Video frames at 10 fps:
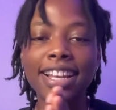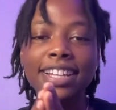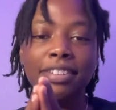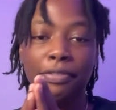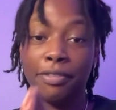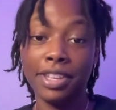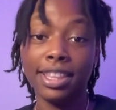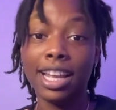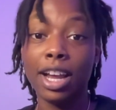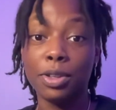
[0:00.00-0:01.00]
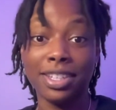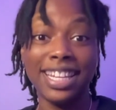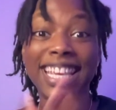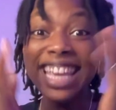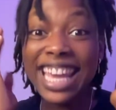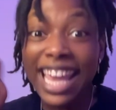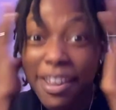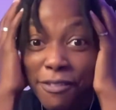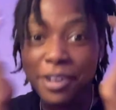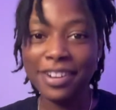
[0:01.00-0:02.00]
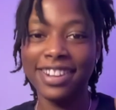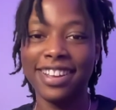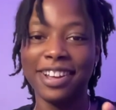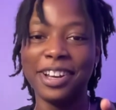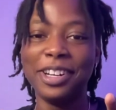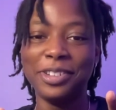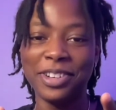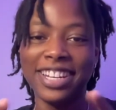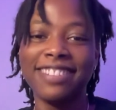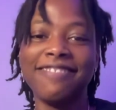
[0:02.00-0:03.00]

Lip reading: to 50,000. Even 100.